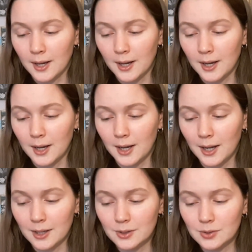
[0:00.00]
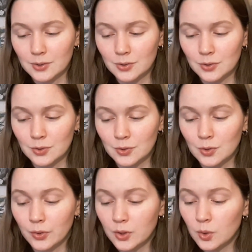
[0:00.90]

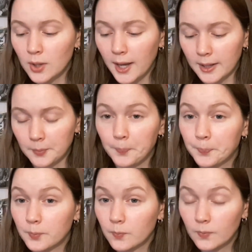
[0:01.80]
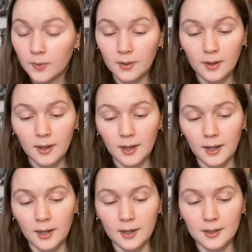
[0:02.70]
the UK.
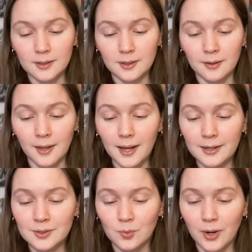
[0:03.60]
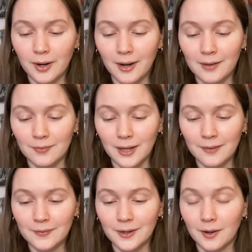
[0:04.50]
And that is where I've
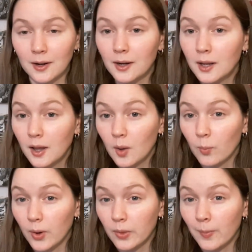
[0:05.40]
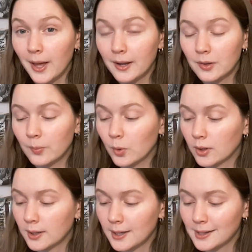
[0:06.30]
left her. But the back of the
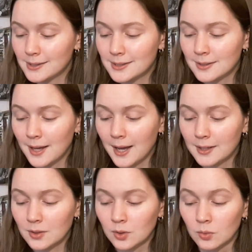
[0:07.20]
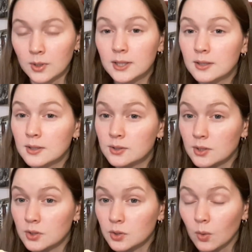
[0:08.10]
book hints that Louise
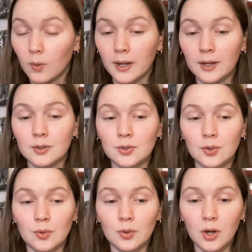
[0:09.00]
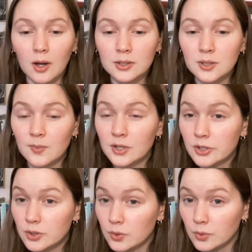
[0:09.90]
is going to cause some
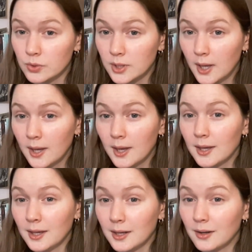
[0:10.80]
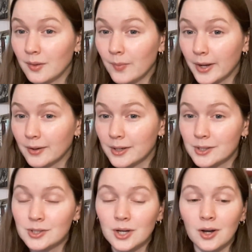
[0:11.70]
issues in the
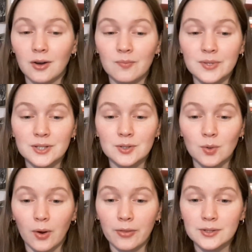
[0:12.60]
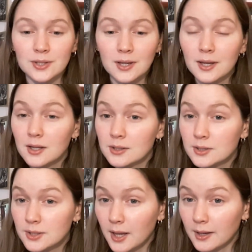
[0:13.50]
marriage of Mrs. North's
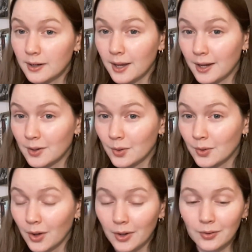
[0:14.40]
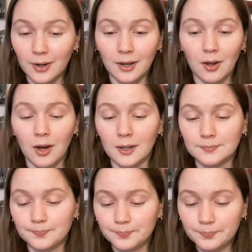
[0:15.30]
son and her daughter-in-law.
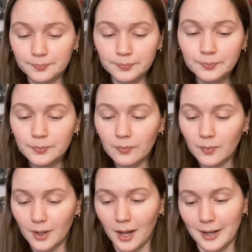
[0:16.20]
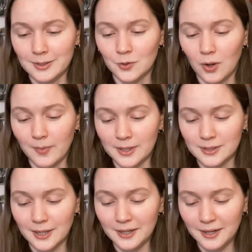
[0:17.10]
So I'm
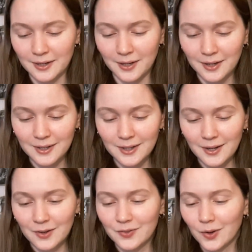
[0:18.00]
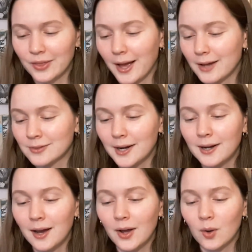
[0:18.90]
excited for that. Right
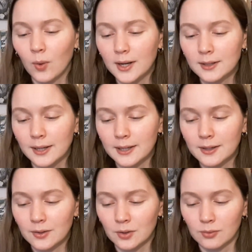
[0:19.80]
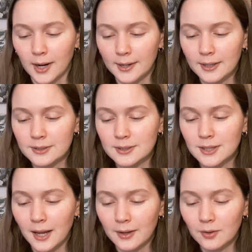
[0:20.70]
now I quite like the writing
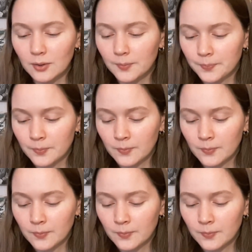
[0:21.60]
style.